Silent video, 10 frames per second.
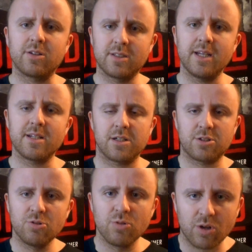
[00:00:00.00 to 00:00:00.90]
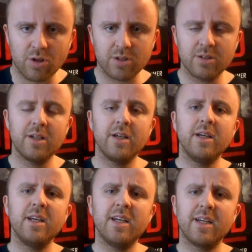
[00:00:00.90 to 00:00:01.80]
scenes are too long.
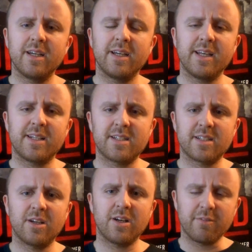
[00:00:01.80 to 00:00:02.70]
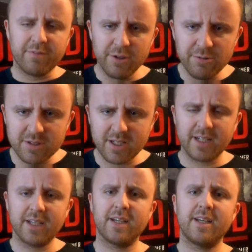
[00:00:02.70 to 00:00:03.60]
It's
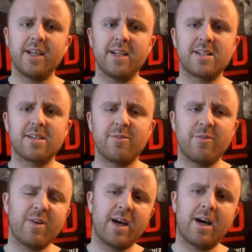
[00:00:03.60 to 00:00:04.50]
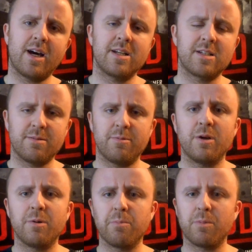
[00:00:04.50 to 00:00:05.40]
confusing. There aren't
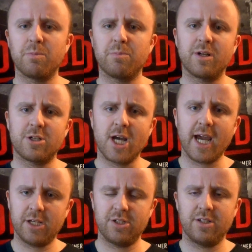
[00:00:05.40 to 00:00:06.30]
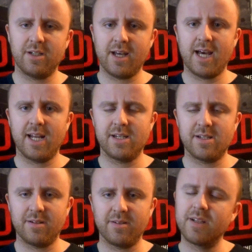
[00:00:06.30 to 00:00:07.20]
much action,
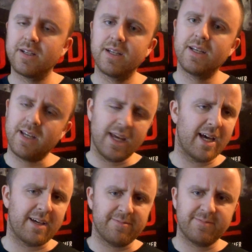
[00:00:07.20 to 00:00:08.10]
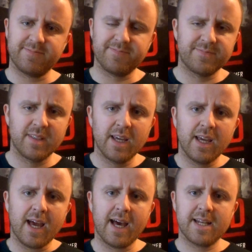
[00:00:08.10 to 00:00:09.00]
and yeah.
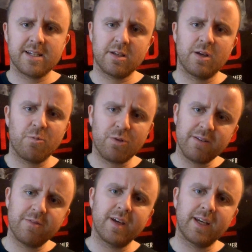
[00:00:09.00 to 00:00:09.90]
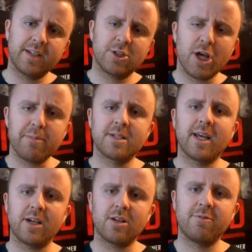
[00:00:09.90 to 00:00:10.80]
And one thing, James
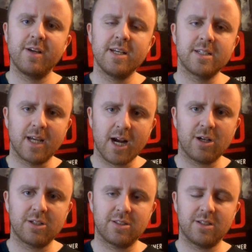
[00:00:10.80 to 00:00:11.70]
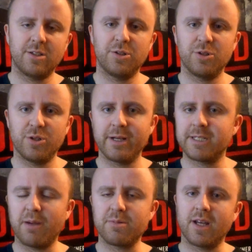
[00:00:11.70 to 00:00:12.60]
Gandolfini's character,
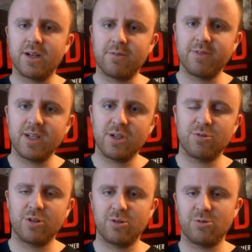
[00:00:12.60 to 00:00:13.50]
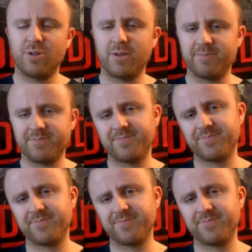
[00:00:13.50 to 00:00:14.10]
James Gandolfini, you know,